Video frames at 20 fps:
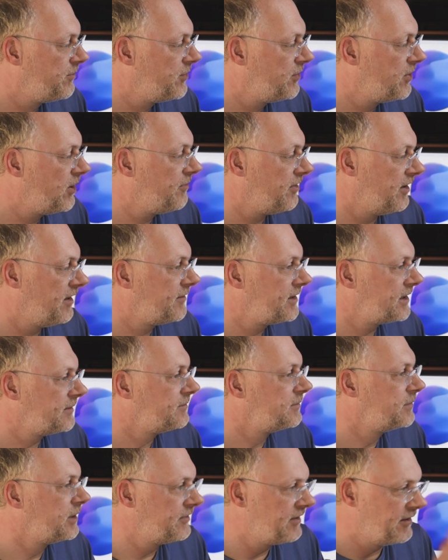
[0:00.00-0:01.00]
Prophet
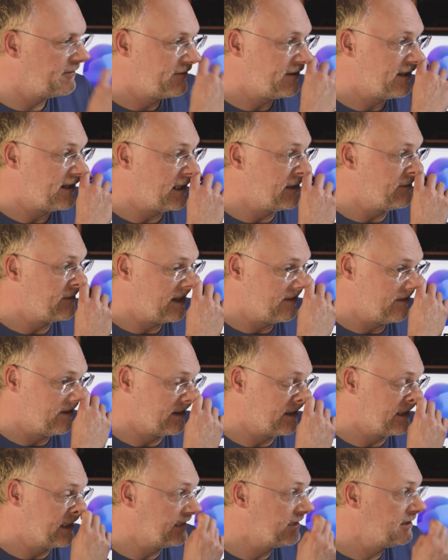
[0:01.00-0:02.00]
5 they've
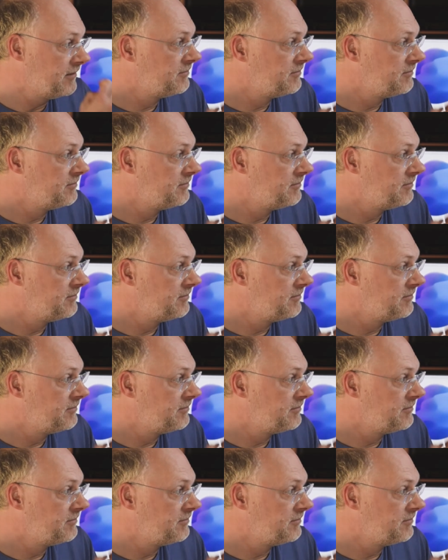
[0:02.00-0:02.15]
got here.